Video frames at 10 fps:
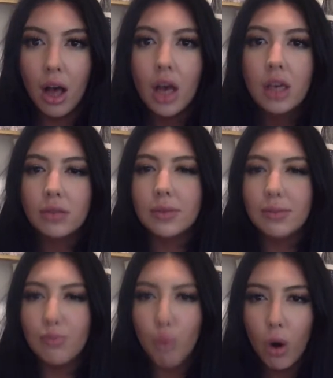So I
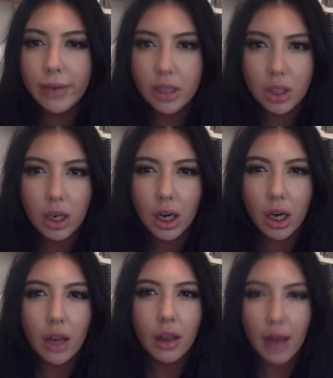was more
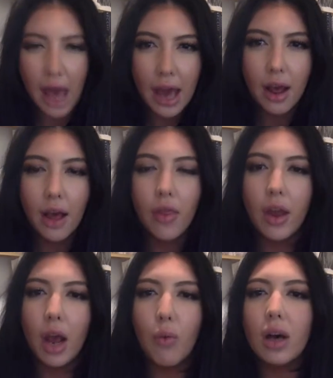mature then
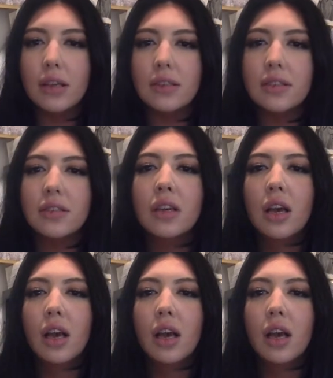than I was